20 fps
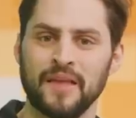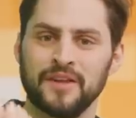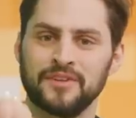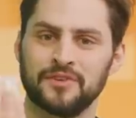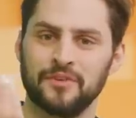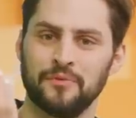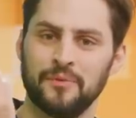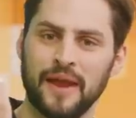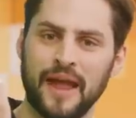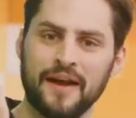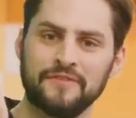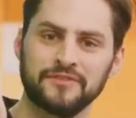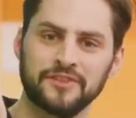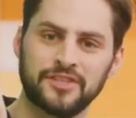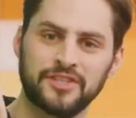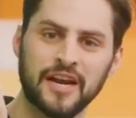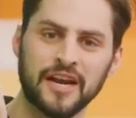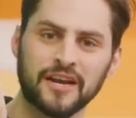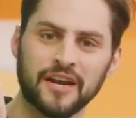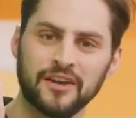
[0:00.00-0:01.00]
so we have to
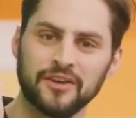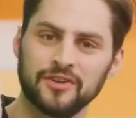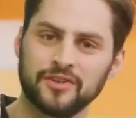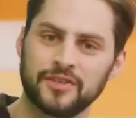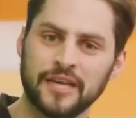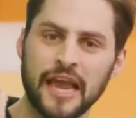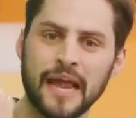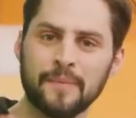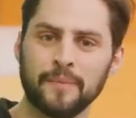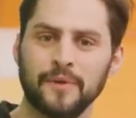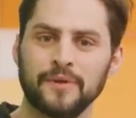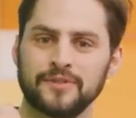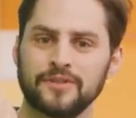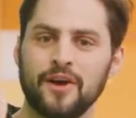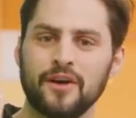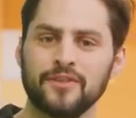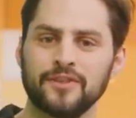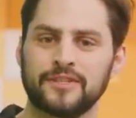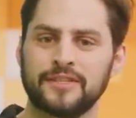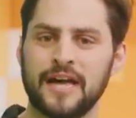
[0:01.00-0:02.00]
check under tables
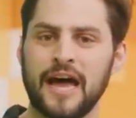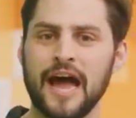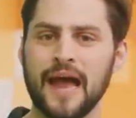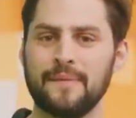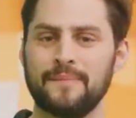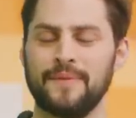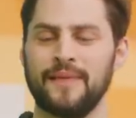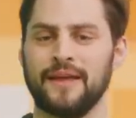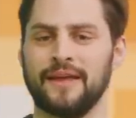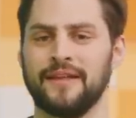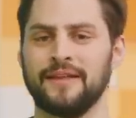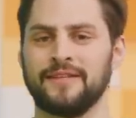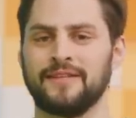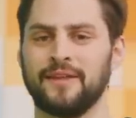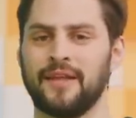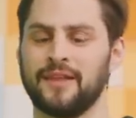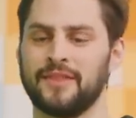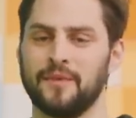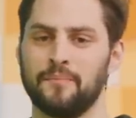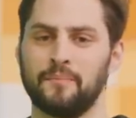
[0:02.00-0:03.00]
all the time, like it's
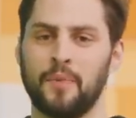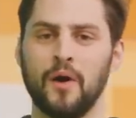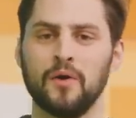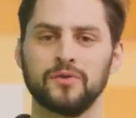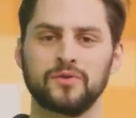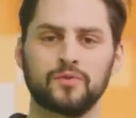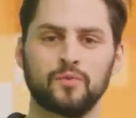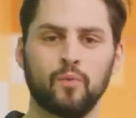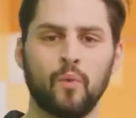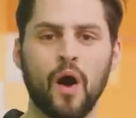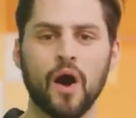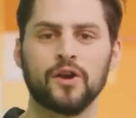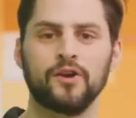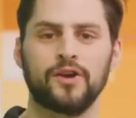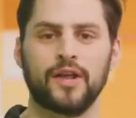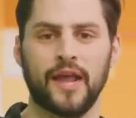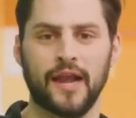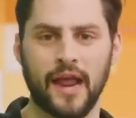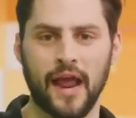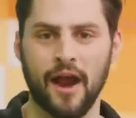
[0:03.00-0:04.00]
like the post
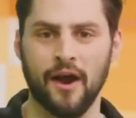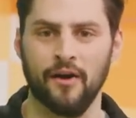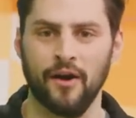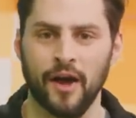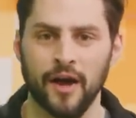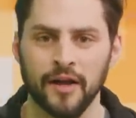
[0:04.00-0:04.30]
Watergate era.